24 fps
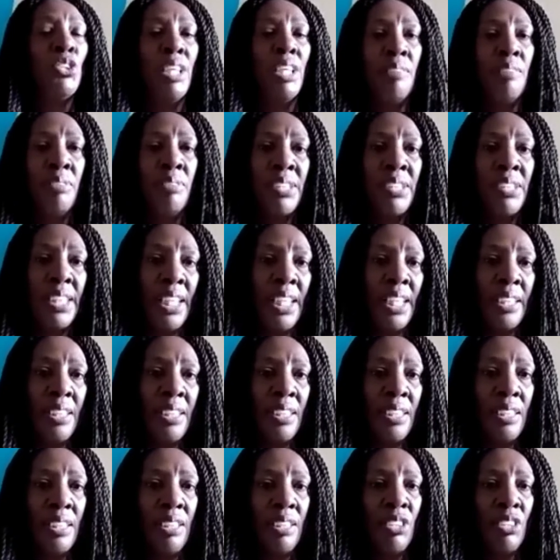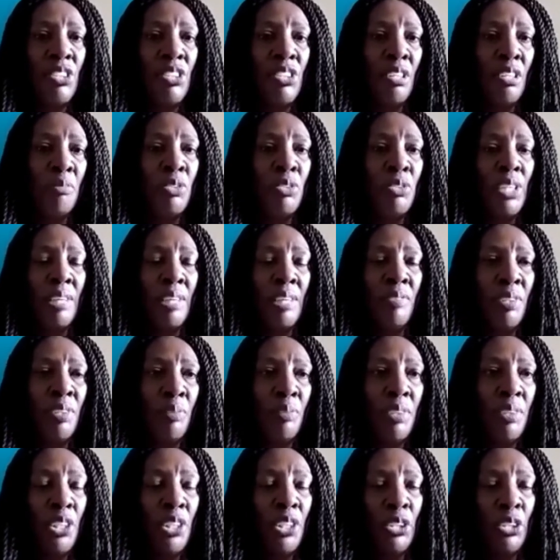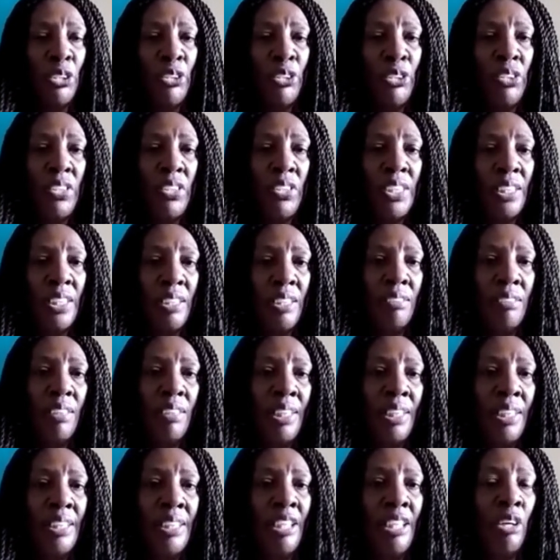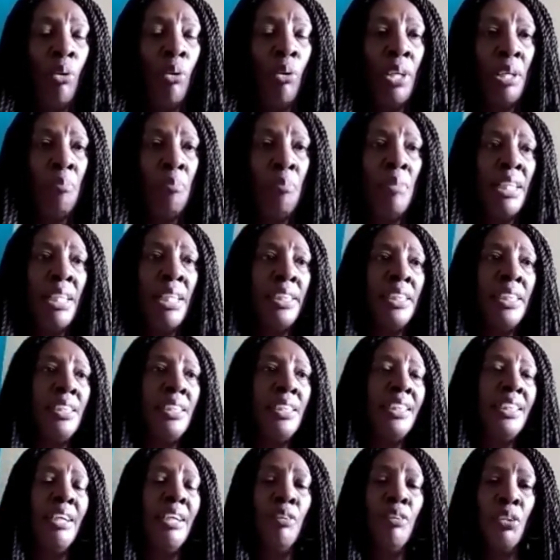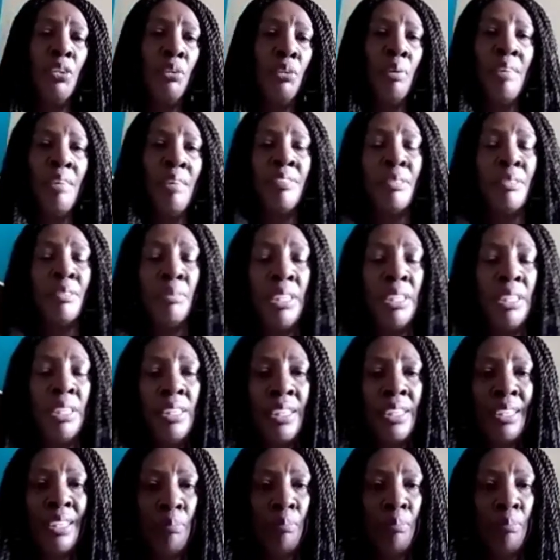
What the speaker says: driver's license, you stop driving with the learners, and all it meant is now you don't have somebody sitting